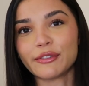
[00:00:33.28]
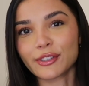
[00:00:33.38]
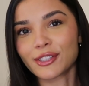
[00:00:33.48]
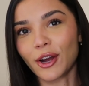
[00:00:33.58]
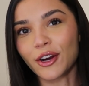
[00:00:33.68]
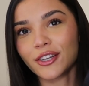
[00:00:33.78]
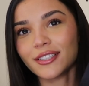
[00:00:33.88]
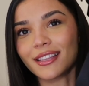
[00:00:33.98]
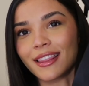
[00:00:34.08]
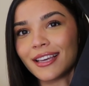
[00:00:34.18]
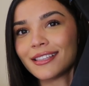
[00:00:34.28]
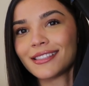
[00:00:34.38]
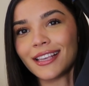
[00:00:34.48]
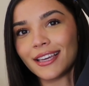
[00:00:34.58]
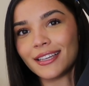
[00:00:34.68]
for starters,
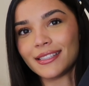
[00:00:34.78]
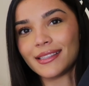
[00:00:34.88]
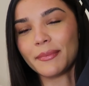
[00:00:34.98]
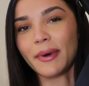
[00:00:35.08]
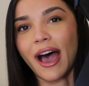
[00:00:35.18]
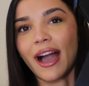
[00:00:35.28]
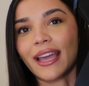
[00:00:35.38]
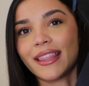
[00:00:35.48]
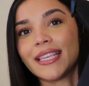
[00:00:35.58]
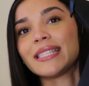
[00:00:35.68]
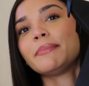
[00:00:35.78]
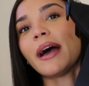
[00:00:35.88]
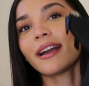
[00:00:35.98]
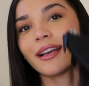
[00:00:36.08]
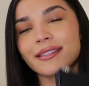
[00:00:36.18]
this is the bag. This
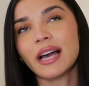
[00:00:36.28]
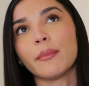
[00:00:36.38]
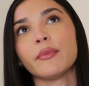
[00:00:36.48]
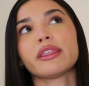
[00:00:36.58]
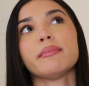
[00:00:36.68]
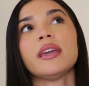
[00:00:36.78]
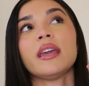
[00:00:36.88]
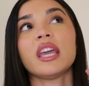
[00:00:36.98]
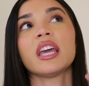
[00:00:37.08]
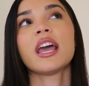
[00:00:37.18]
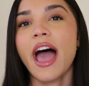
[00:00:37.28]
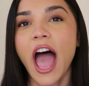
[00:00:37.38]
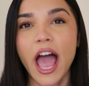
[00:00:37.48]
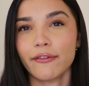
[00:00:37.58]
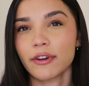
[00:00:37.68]
bag has come with me
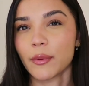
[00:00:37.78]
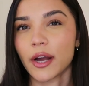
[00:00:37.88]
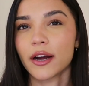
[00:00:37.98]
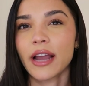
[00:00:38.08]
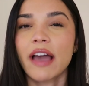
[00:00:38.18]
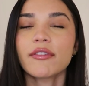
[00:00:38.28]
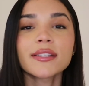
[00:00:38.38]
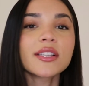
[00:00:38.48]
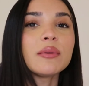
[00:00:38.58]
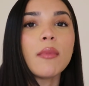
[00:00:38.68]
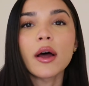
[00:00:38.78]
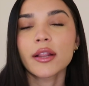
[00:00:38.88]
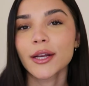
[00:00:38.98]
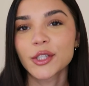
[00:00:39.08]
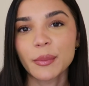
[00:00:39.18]
everywhere. Every single
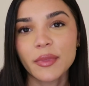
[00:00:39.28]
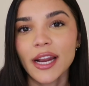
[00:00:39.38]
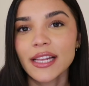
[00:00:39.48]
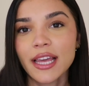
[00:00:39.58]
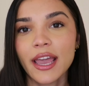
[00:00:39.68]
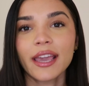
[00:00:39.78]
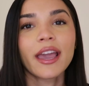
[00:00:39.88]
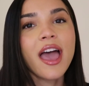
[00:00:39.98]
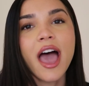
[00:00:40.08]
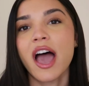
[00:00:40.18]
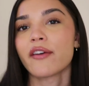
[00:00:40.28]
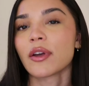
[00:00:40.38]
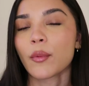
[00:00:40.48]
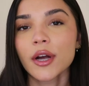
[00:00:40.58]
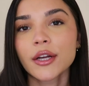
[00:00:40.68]
modeling trip that I take,
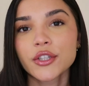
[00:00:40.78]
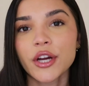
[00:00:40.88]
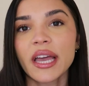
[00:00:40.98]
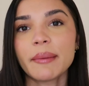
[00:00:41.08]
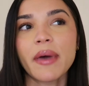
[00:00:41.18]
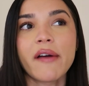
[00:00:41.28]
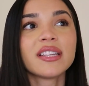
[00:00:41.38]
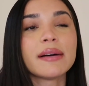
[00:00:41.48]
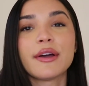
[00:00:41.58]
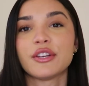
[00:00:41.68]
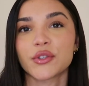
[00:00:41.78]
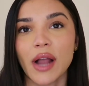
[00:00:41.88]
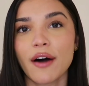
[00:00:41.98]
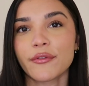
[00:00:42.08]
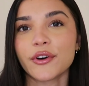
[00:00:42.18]
every work trip, every time I
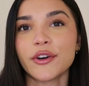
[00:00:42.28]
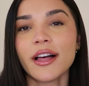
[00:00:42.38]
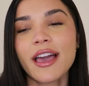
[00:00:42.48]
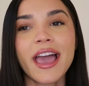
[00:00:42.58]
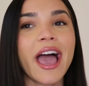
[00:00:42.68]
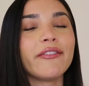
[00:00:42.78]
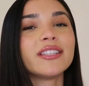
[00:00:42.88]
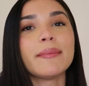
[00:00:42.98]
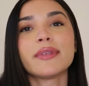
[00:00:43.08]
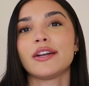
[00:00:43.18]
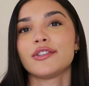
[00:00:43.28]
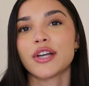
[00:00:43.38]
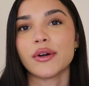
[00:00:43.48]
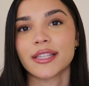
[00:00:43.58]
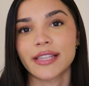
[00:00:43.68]
travel, every time that I just
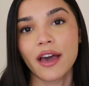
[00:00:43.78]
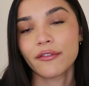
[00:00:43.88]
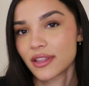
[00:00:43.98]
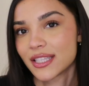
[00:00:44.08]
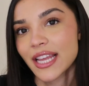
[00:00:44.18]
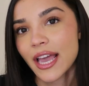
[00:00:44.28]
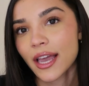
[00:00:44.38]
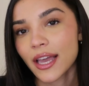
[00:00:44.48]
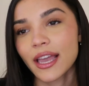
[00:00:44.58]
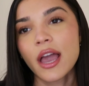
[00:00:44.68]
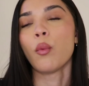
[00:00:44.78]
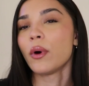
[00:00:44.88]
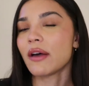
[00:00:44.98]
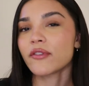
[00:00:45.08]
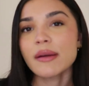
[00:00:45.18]
go to set for the day.
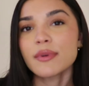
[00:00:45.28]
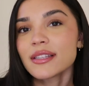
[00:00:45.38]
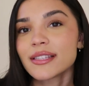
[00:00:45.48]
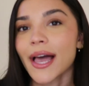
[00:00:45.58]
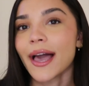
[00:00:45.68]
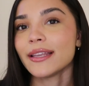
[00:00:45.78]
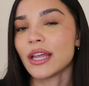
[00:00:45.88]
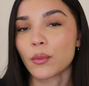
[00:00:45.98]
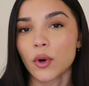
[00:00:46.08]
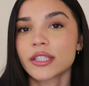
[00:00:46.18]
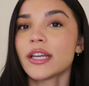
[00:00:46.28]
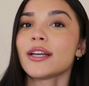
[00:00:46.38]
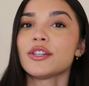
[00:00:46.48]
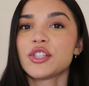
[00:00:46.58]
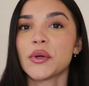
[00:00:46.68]
Whenever I'm on set and
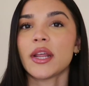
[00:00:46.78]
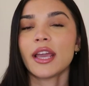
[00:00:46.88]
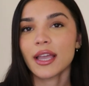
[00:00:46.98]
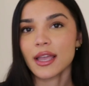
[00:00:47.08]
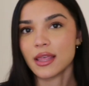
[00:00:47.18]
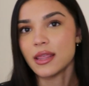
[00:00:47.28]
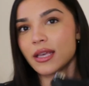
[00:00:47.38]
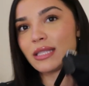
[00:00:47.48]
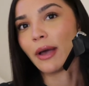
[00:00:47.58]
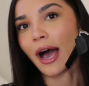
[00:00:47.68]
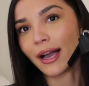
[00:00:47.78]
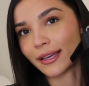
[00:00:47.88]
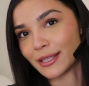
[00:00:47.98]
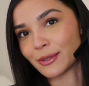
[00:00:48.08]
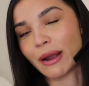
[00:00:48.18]
working and shooting, this
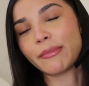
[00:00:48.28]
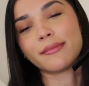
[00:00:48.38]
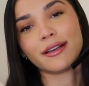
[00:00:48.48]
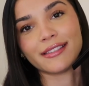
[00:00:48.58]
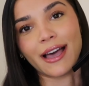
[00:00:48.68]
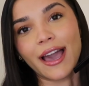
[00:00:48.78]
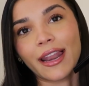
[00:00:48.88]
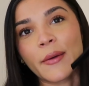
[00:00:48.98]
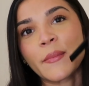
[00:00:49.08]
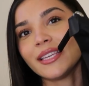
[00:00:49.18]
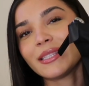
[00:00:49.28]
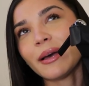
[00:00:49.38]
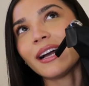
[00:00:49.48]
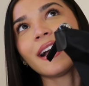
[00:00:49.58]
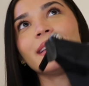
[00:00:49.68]
bag is right by my side. This
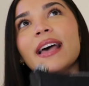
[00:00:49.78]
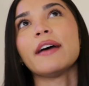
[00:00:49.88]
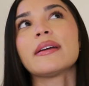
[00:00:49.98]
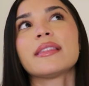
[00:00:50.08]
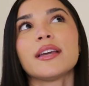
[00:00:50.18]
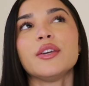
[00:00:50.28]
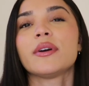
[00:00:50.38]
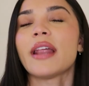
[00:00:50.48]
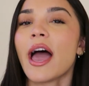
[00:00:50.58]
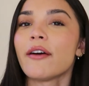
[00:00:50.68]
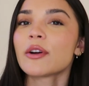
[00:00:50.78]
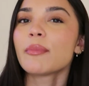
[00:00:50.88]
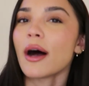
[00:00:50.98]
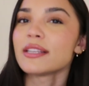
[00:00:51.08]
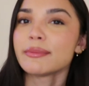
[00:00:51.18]
bag has everything you could ever
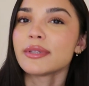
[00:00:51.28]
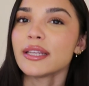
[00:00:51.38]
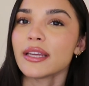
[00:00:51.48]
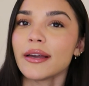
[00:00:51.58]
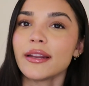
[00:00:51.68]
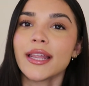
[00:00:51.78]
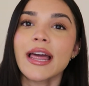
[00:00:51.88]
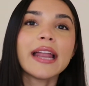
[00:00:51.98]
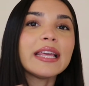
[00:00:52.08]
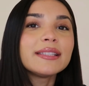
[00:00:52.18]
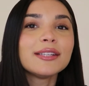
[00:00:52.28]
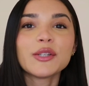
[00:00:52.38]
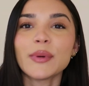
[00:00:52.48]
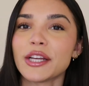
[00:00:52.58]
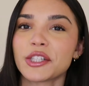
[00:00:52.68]
possibly need in any
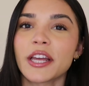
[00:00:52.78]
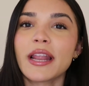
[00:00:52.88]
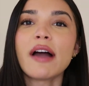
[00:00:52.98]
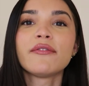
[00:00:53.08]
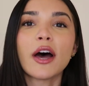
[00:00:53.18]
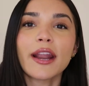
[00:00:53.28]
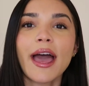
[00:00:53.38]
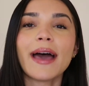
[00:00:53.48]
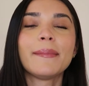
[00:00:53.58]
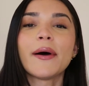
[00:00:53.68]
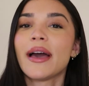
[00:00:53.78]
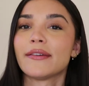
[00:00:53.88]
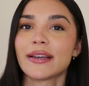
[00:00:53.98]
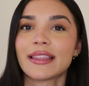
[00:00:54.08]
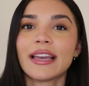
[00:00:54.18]
situation. I've thought ahead about
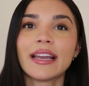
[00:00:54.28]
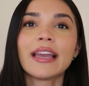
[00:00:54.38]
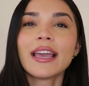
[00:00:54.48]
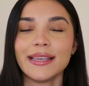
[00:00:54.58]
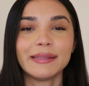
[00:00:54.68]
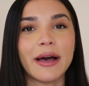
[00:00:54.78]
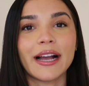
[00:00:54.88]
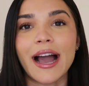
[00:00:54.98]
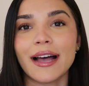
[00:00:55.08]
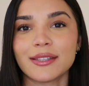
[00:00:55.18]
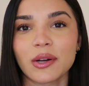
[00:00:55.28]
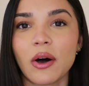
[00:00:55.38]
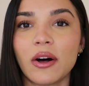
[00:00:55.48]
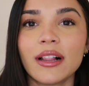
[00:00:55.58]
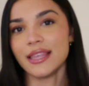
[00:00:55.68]
everything. This bag has it
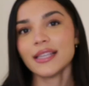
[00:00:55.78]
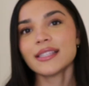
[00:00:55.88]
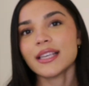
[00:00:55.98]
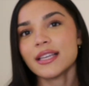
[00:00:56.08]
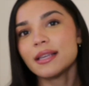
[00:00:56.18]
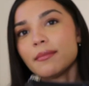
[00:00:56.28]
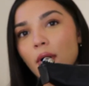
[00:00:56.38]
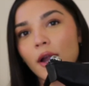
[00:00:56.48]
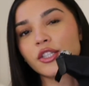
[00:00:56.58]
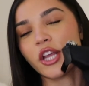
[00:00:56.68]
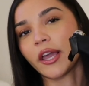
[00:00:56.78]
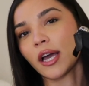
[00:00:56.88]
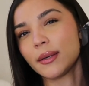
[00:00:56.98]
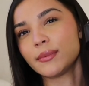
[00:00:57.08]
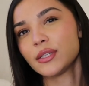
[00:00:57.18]
all. This is a Marc
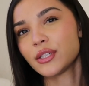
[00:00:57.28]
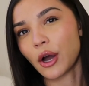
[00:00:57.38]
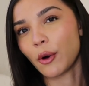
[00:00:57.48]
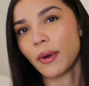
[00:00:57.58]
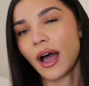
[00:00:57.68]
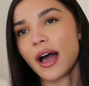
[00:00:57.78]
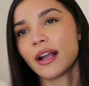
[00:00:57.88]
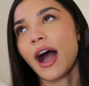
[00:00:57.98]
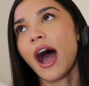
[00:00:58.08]
Jacobs tote bag.